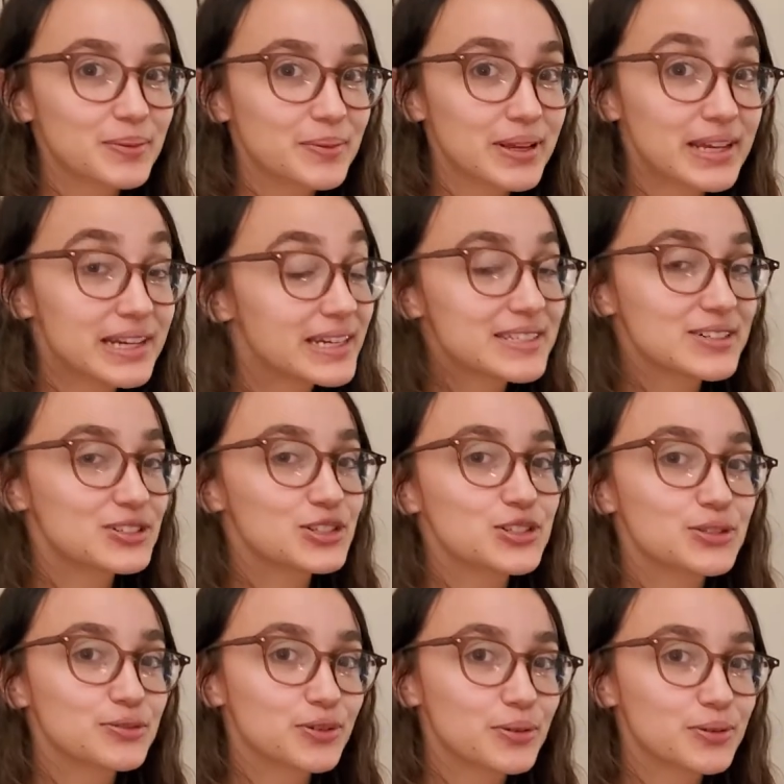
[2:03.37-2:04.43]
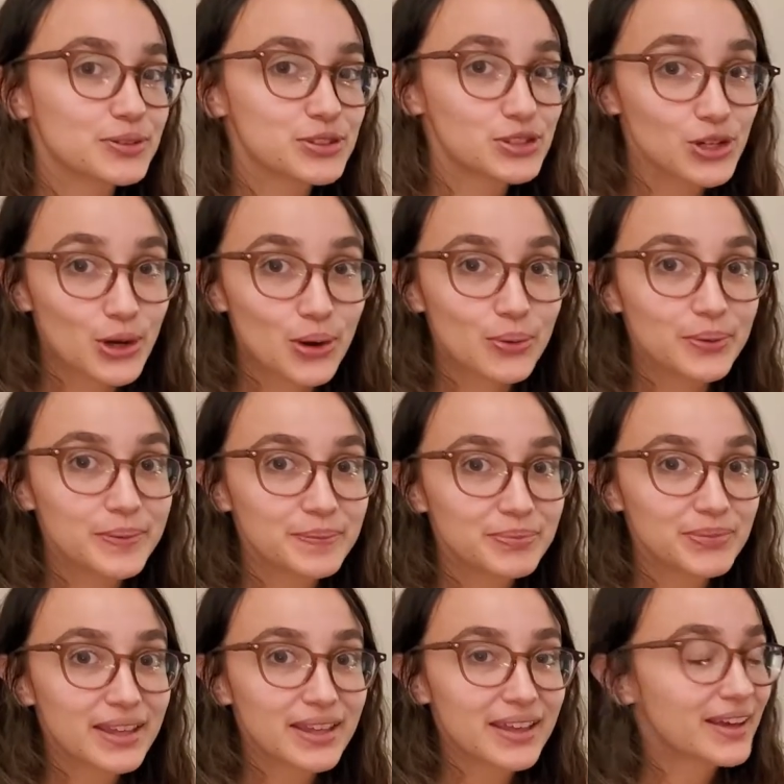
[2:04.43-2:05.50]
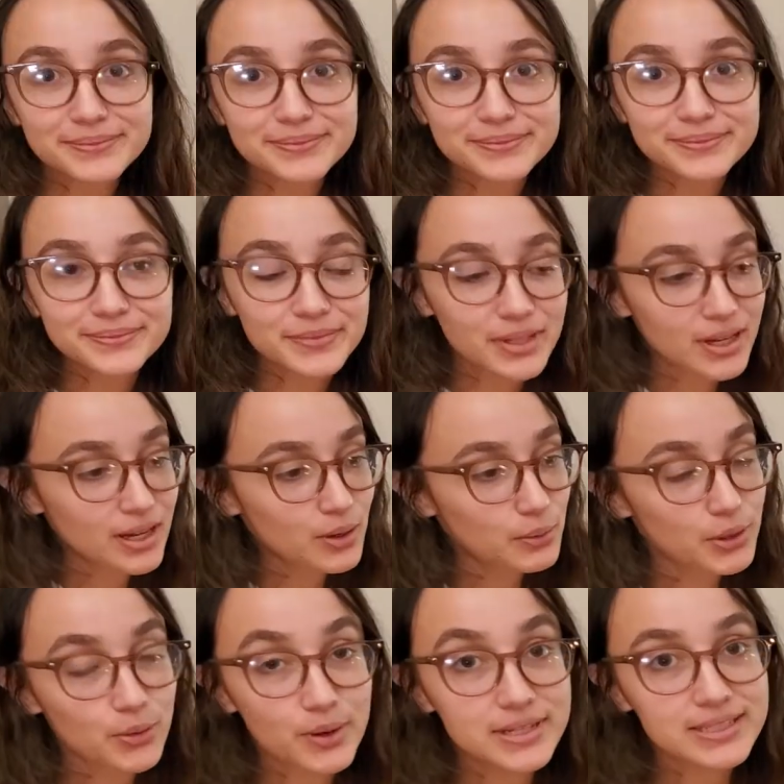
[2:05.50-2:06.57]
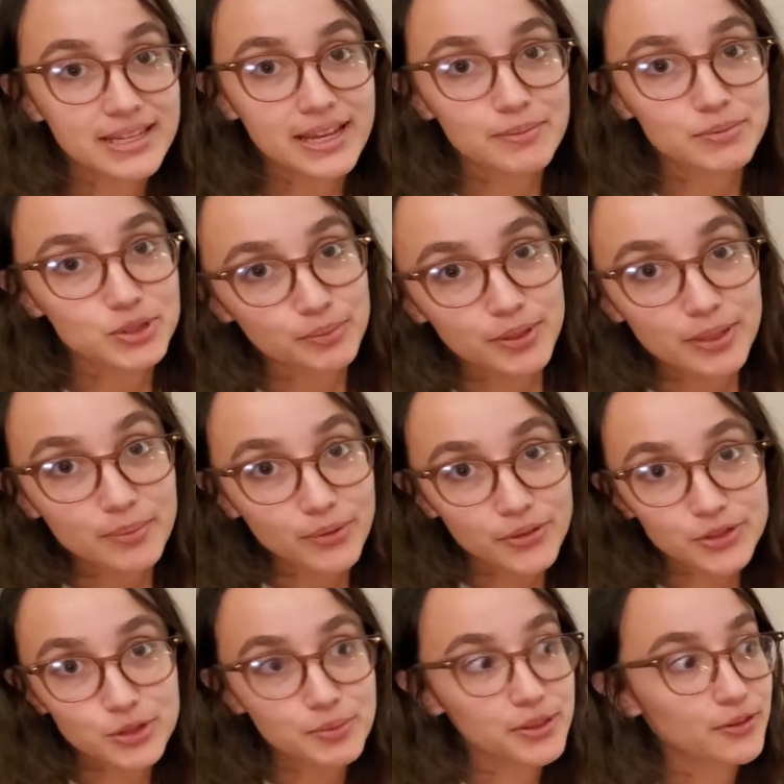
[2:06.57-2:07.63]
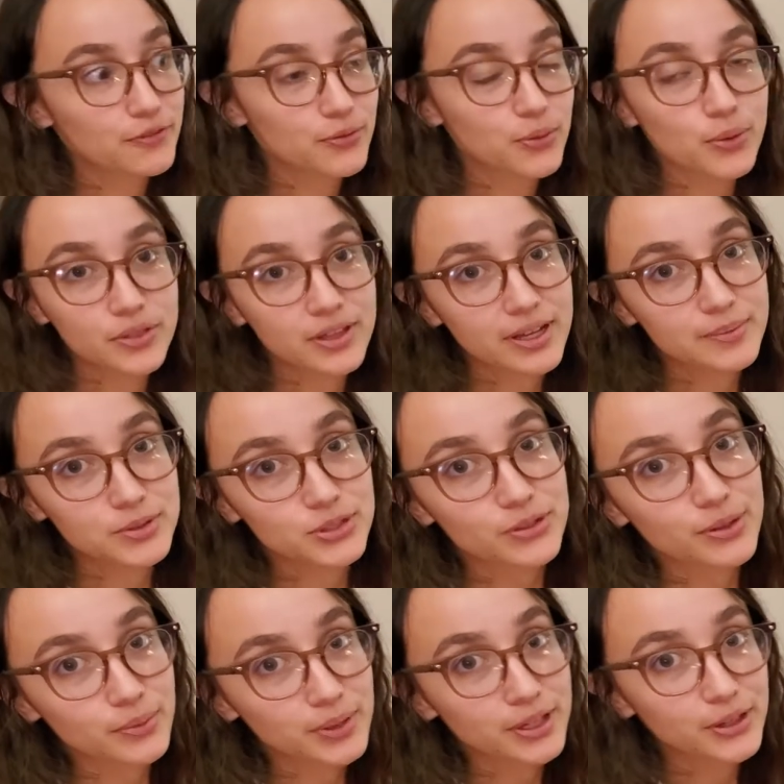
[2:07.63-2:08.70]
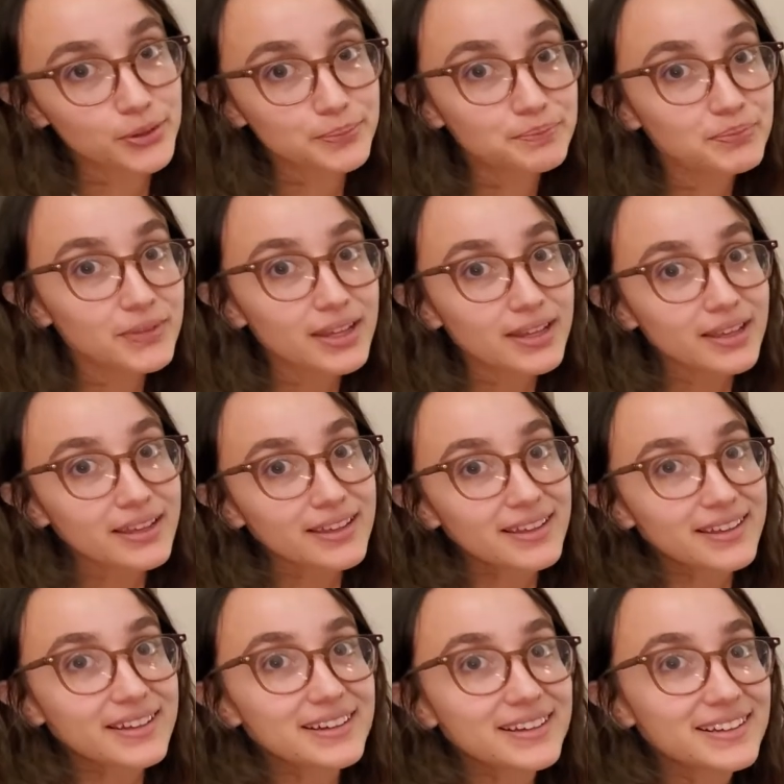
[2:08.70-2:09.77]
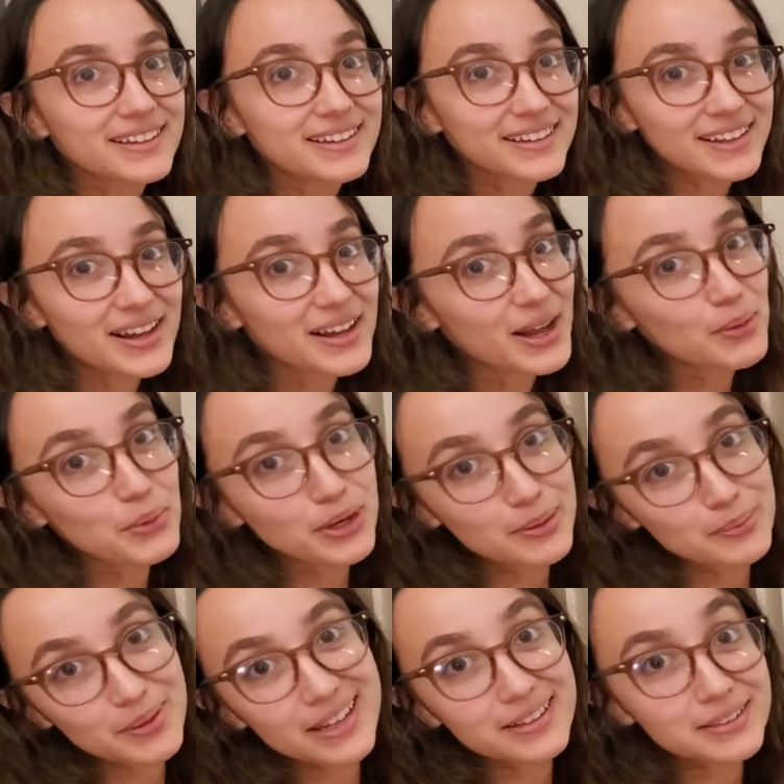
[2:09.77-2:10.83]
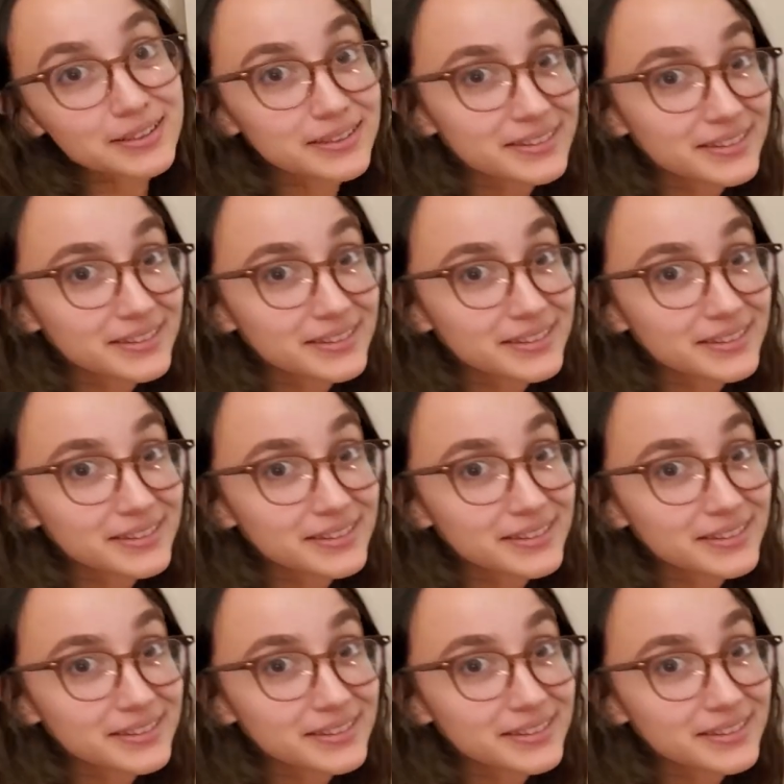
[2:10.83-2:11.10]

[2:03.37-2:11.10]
isn't just for show. We're crazy hamster people. This will be the 4th hamster that we own. I want to bet.